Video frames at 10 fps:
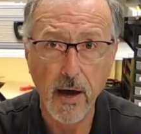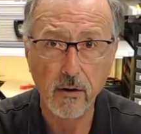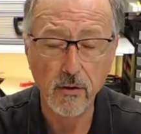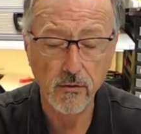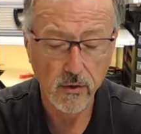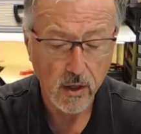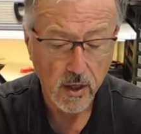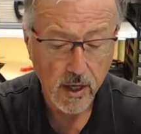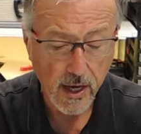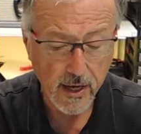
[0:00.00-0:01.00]
batteries,
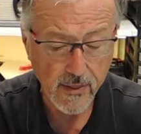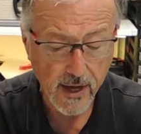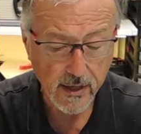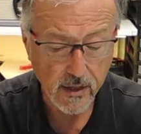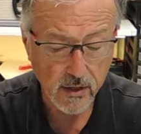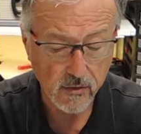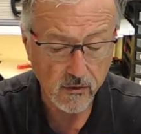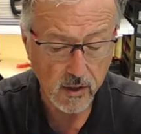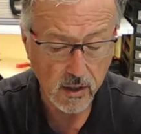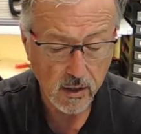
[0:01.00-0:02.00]
and that is
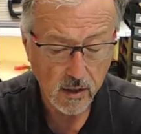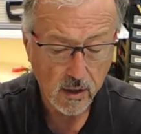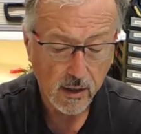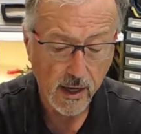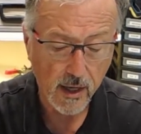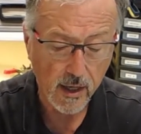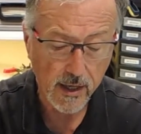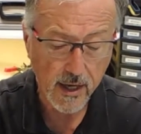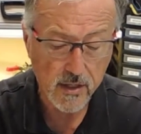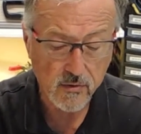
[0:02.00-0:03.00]
the L I
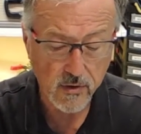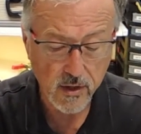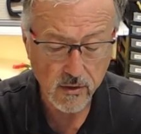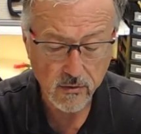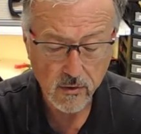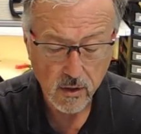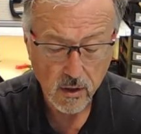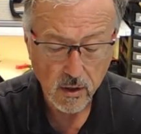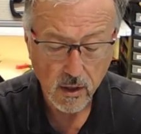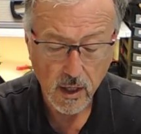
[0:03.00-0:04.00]
H Vs,
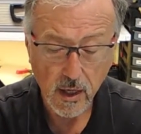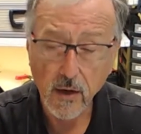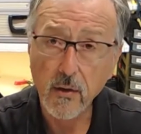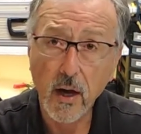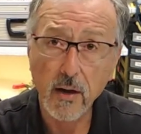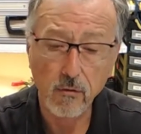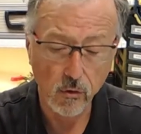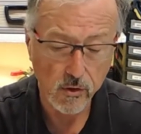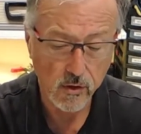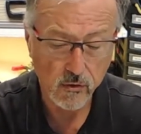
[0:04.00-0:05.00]
uh, the high
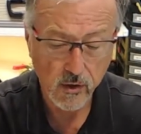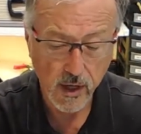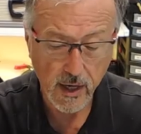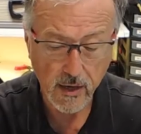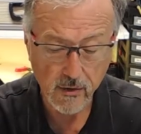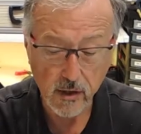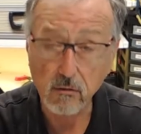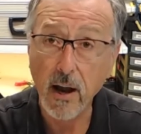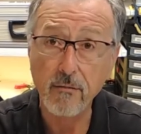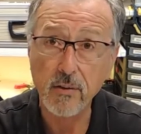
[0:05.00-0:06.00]
voltage, and the
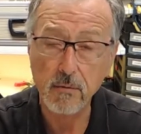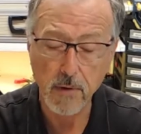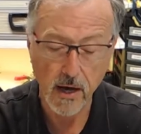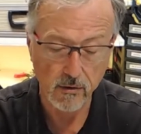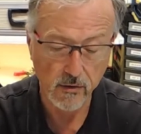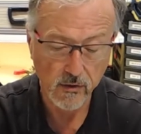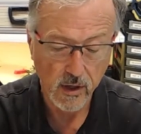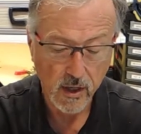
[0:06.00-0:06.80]
Graphene batteries,